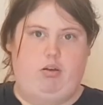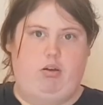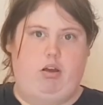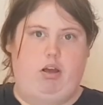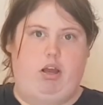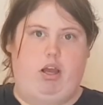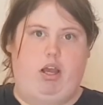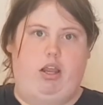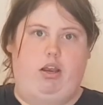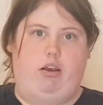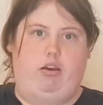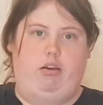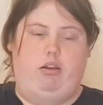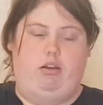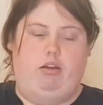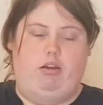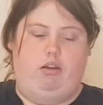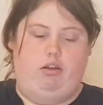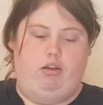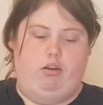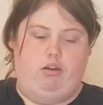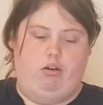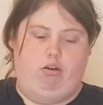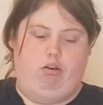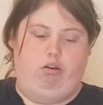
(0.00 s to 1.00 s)
And
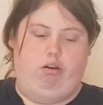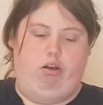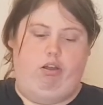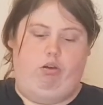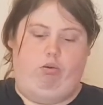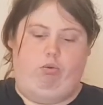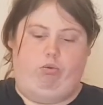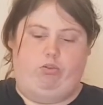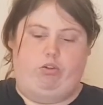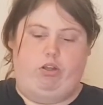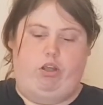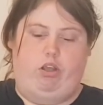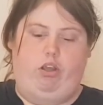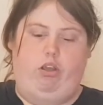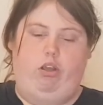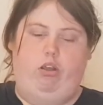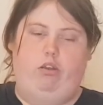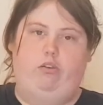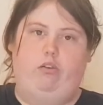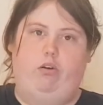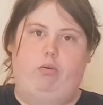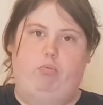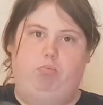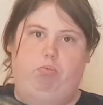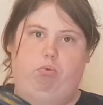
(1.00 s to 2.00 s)
I also use
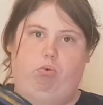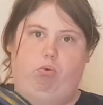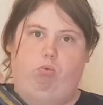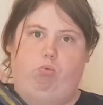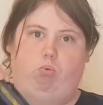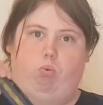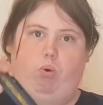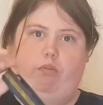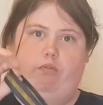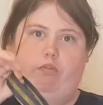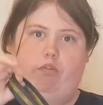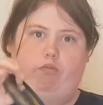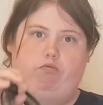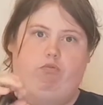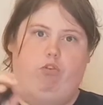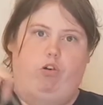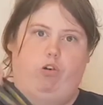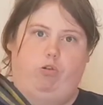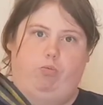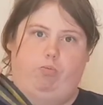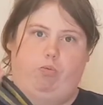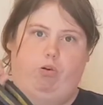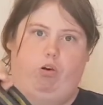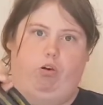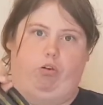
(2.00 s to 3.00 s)
a ball with a
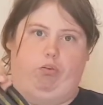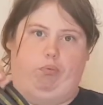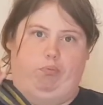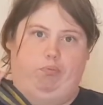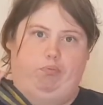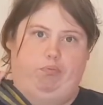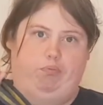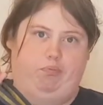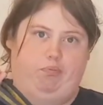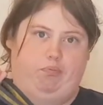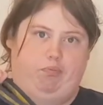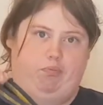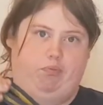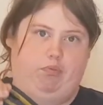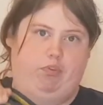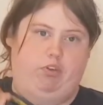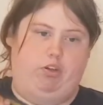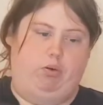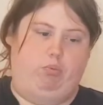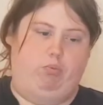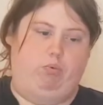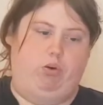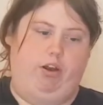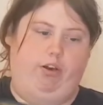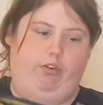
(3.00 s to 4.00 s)
rope on. So
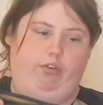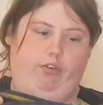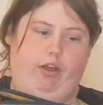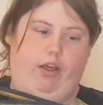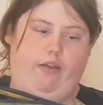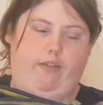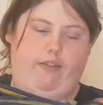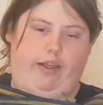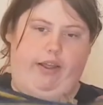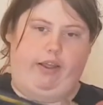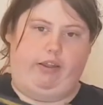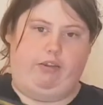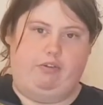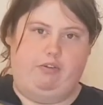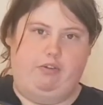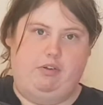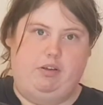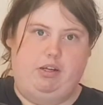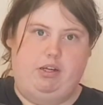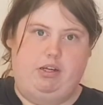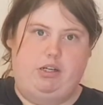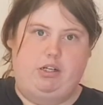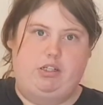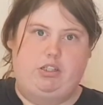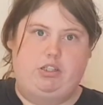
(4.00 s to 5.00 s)
one's like this.
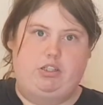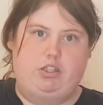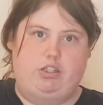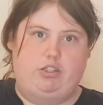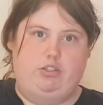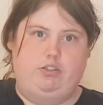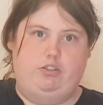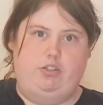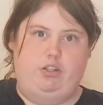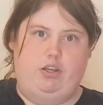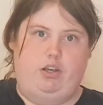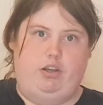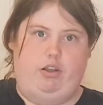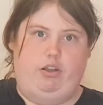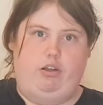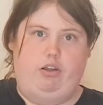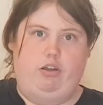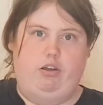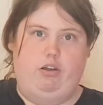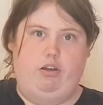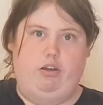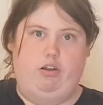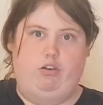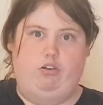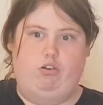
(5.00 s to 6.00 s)
Just so a
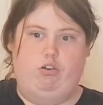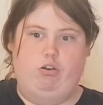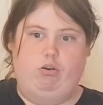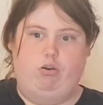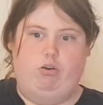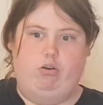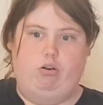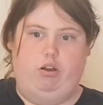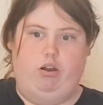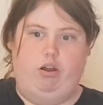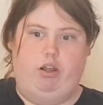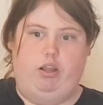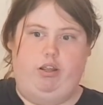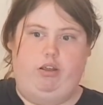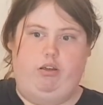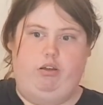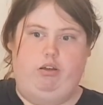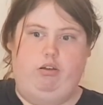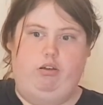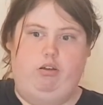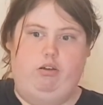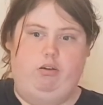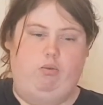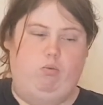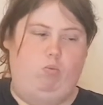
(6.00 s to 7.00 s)
dog like
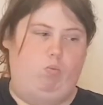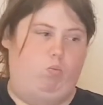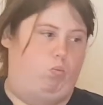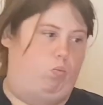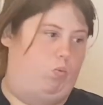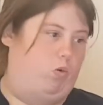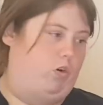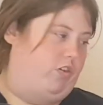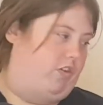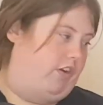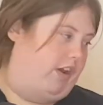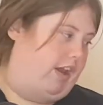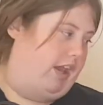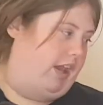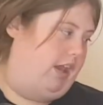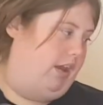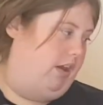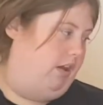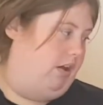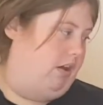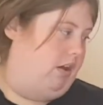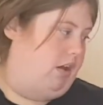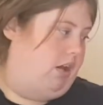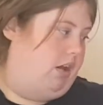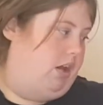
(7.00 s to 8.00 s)
Woody,
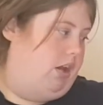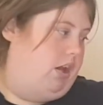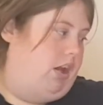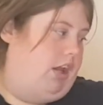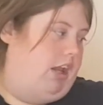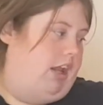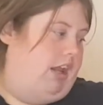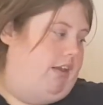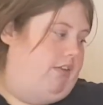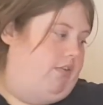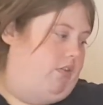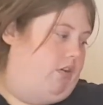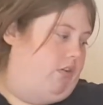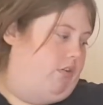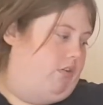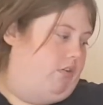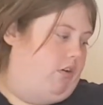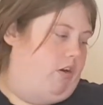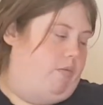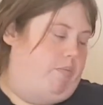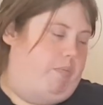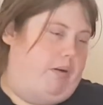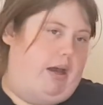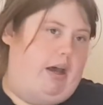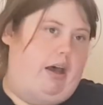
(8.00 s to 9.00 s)
it isn't
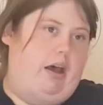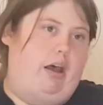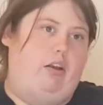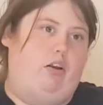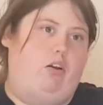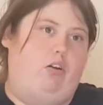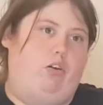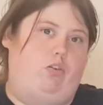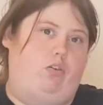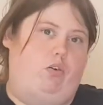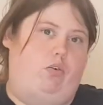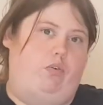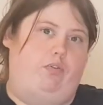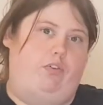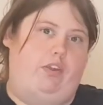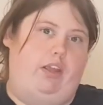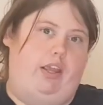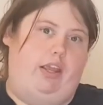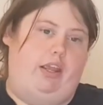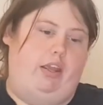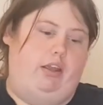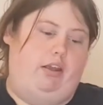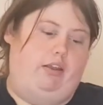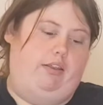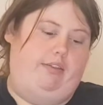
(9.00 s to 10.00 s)
so bad because
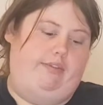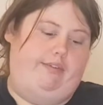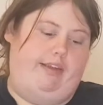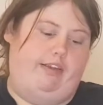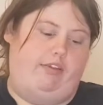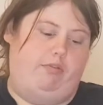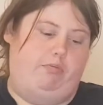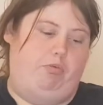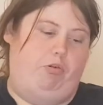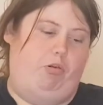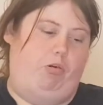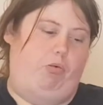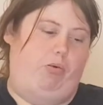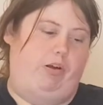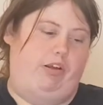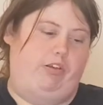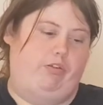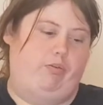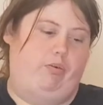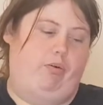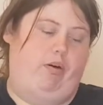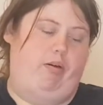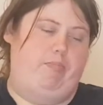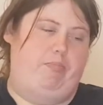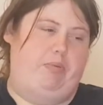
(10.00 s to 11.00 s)
obviously this ball is
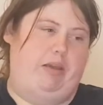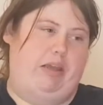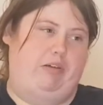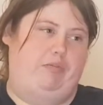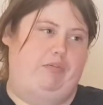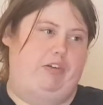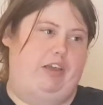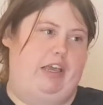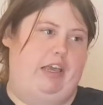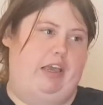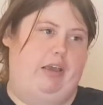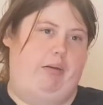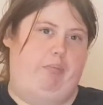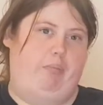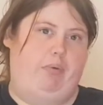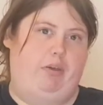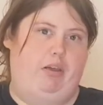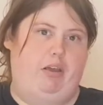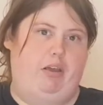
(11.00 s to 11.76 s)
quite big for him.